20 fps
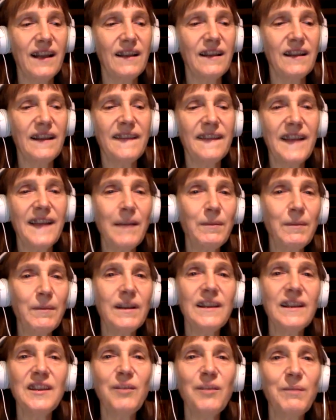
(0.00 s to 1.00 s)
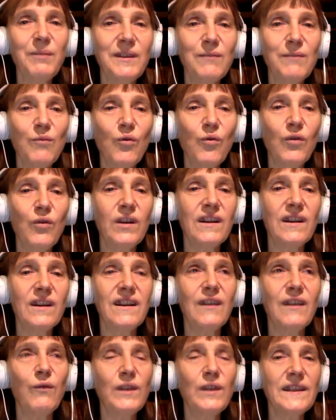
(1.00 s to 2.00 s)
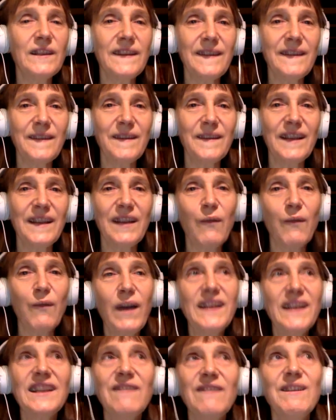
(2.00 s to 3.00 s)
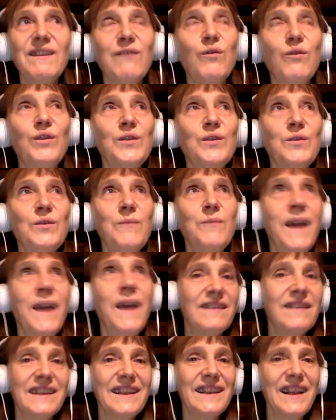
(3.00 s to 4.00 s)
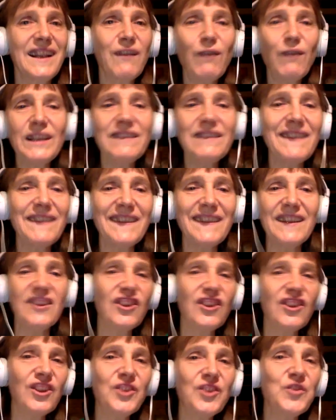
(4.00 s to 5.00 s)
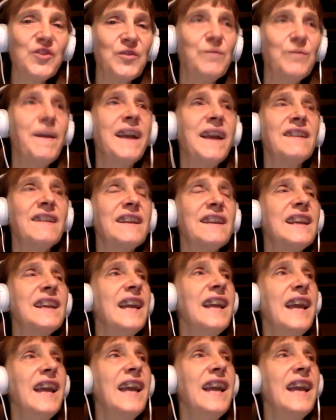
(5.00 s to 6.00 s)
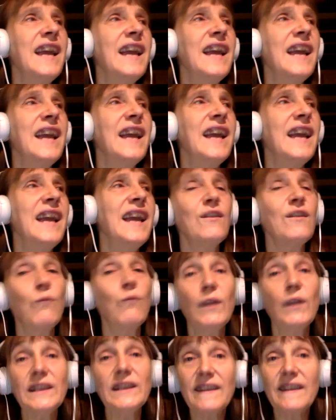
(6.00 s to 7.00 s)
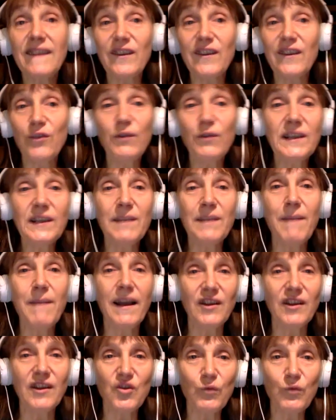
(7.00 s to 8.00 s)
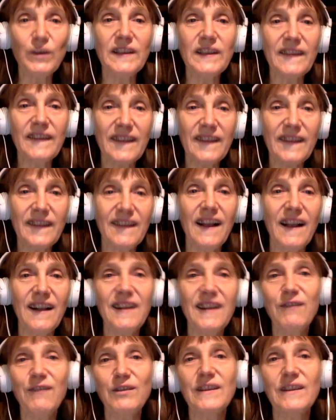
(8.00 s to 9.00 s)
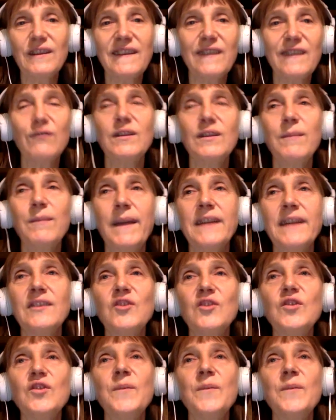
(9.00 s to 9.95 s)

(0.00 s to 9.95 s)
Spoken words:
examine a little bit more why did we want to marry? Like, what was the urge to marry? And also what destroyed the marriage? What destroyed the marriage?